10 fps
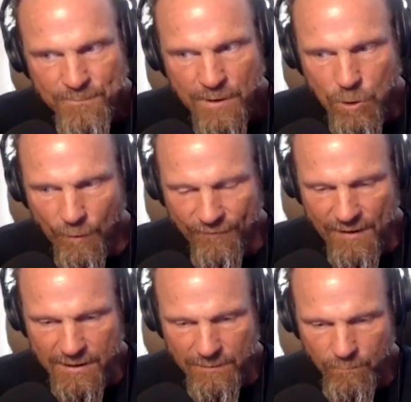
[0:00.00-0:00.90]
you're
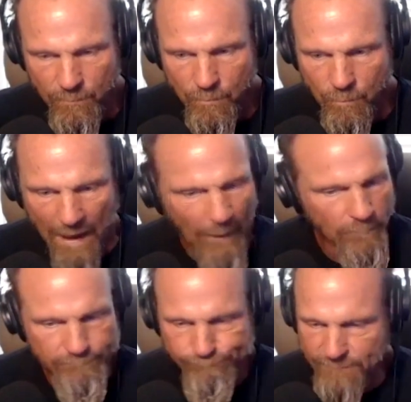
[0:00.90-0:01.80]
thinking,
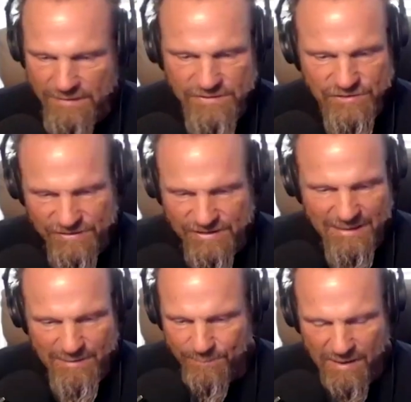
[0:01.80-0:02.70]
well, this is just going
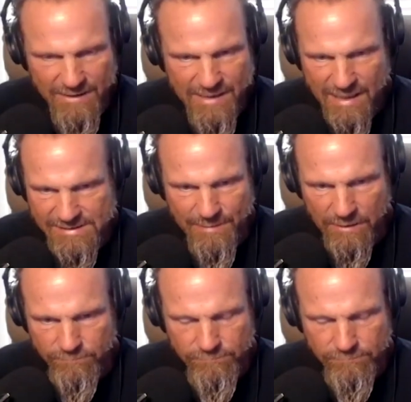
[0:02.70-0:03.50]
to be a podcast about